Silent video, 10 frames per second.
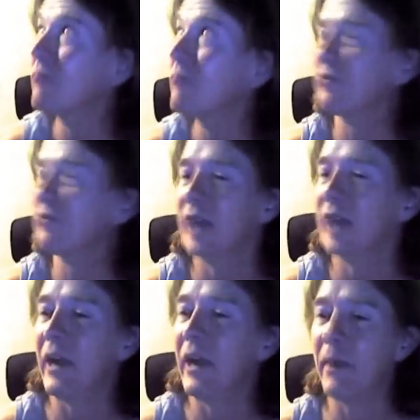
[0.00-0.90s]
So
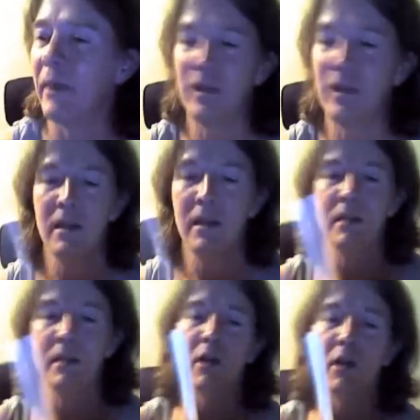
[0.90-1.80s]
anyway,
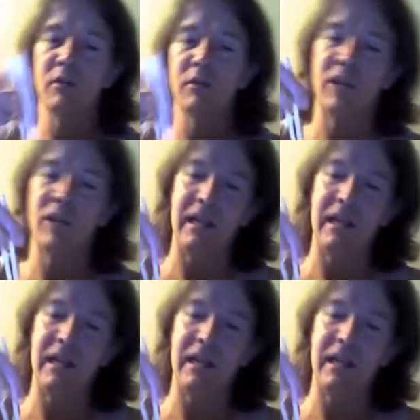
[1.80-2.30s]
so I'll